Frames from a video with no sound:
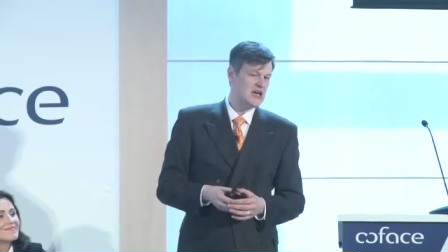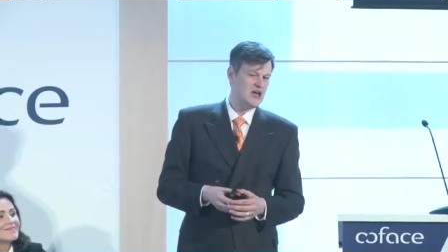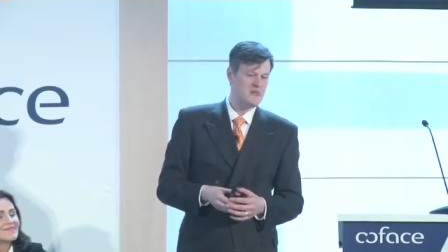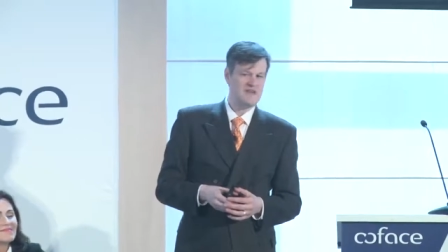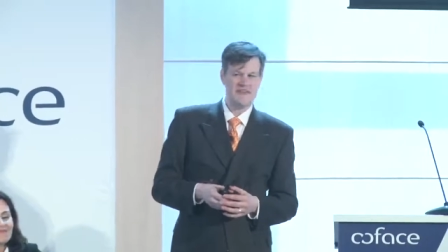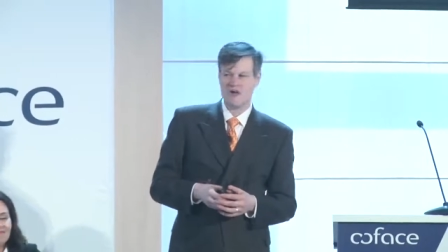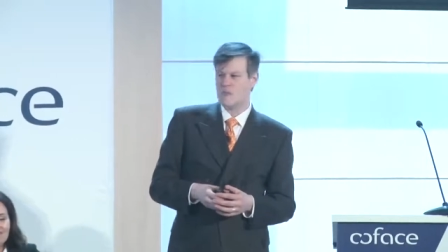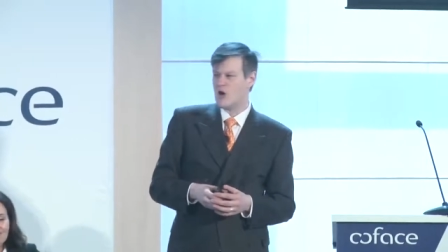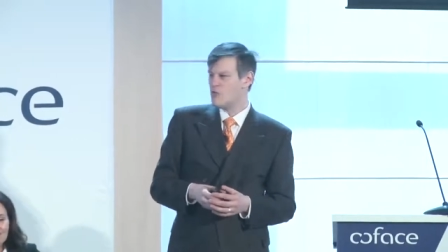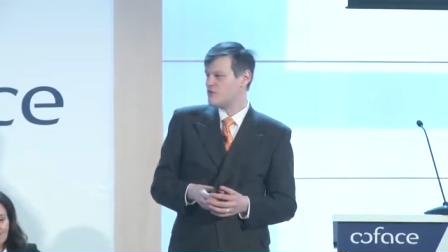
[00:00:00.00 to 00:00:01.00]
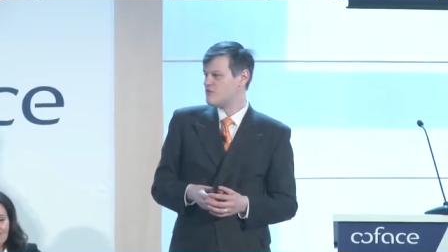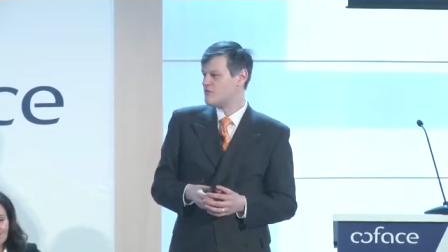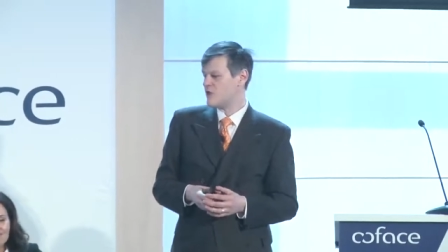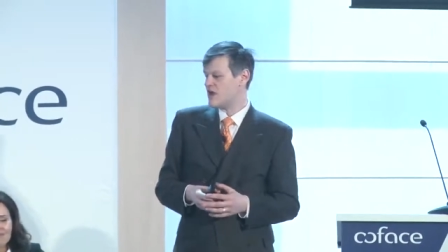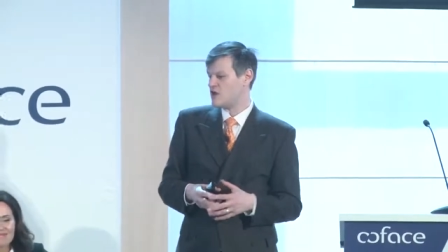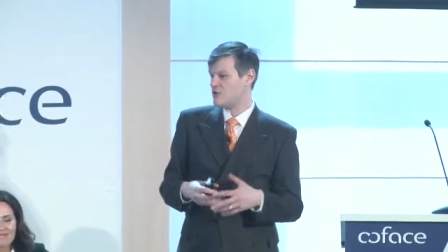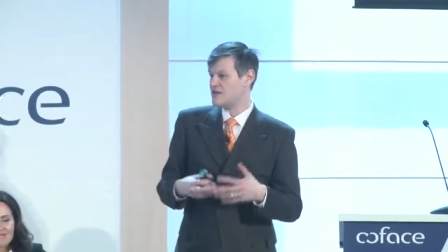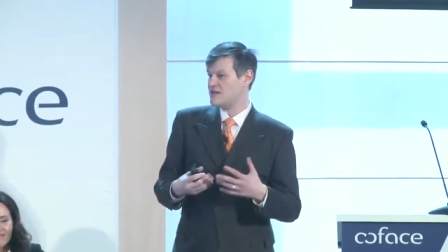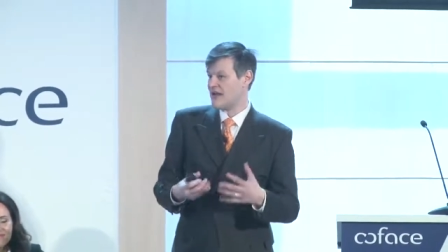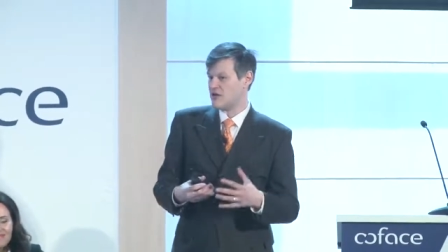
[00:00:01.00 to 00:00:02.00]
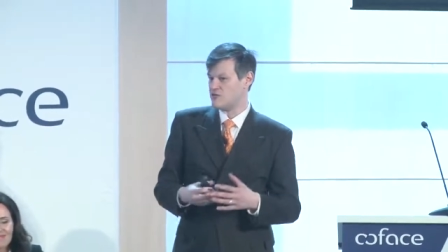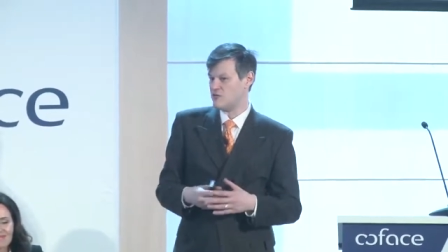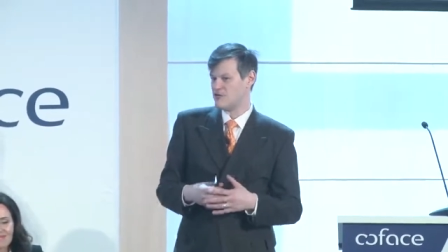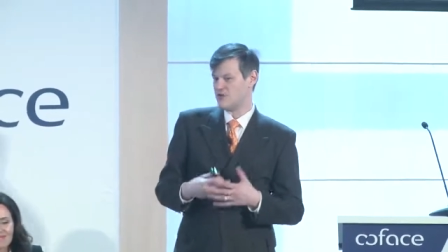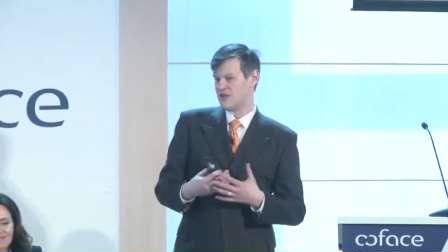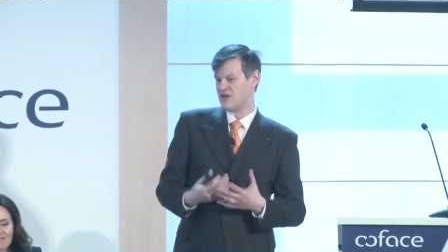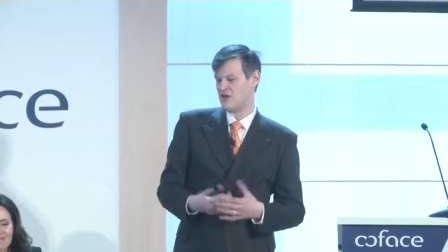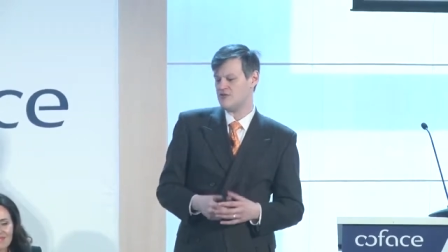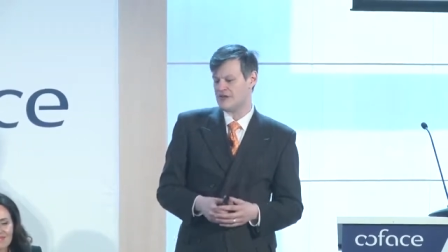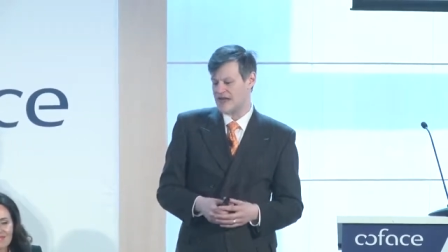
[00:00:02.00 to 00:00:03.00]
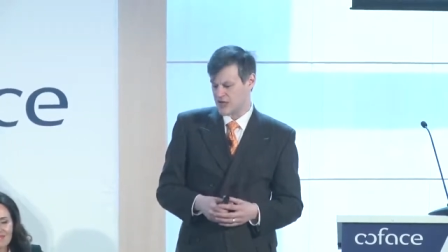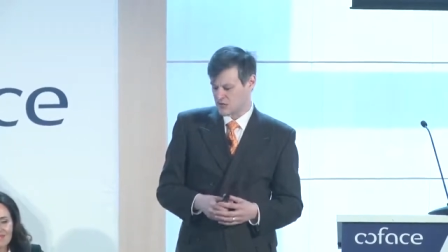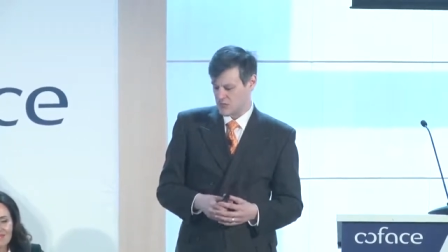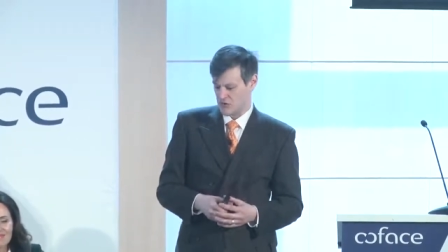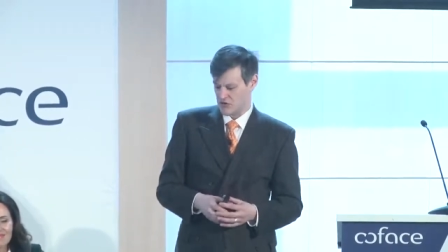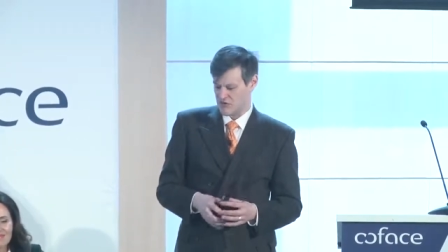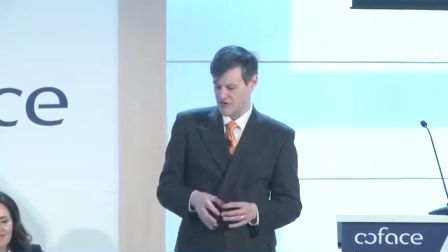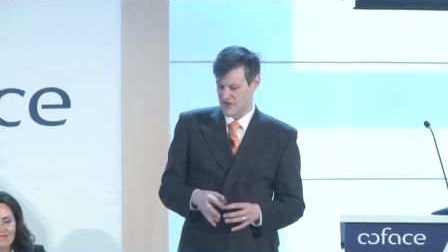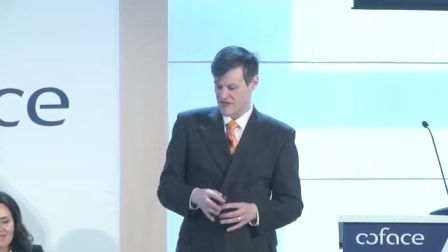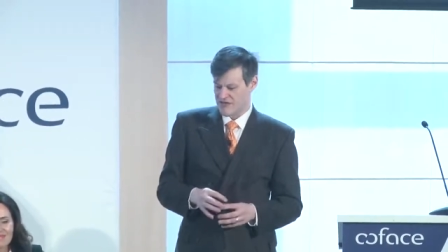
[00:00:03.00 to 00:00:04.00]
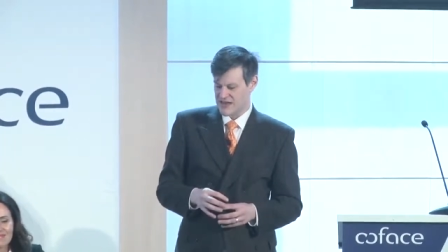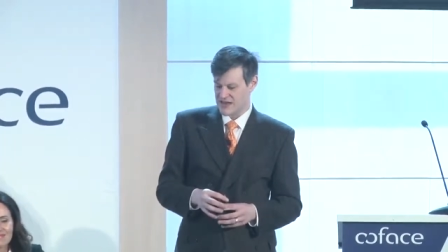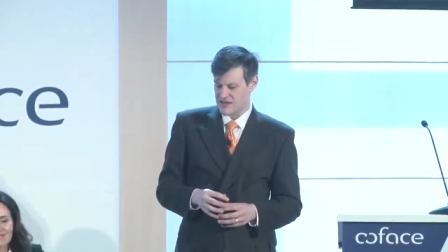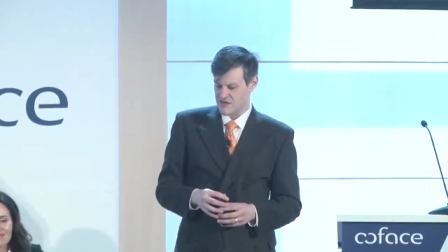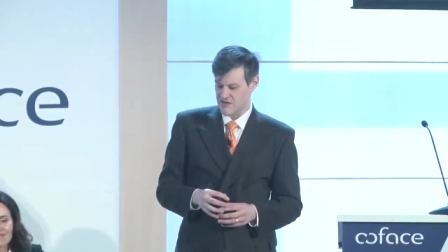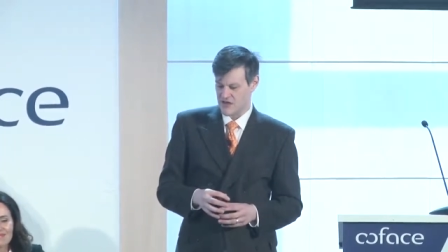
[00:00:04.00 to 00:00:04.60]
Uh, but if there are moments where you're in doubt, you want to look at underlying components, then it is